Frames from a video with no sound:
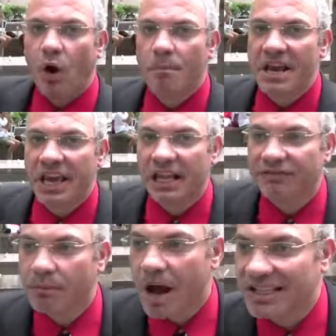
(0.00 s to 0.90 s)
I will be killed
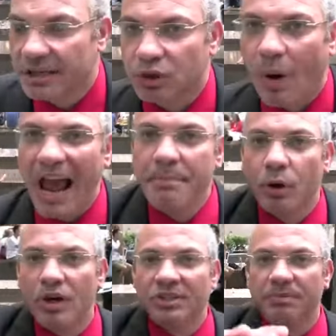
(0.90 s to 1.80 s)
for Muslims. Why?
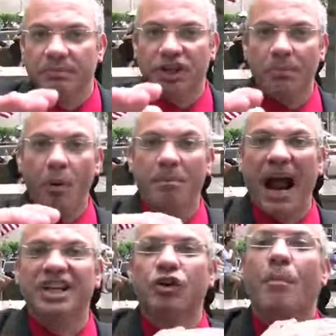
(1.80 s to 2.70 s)
Because they bought
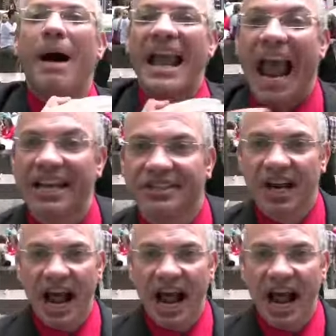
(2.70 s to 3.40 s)
price on my head.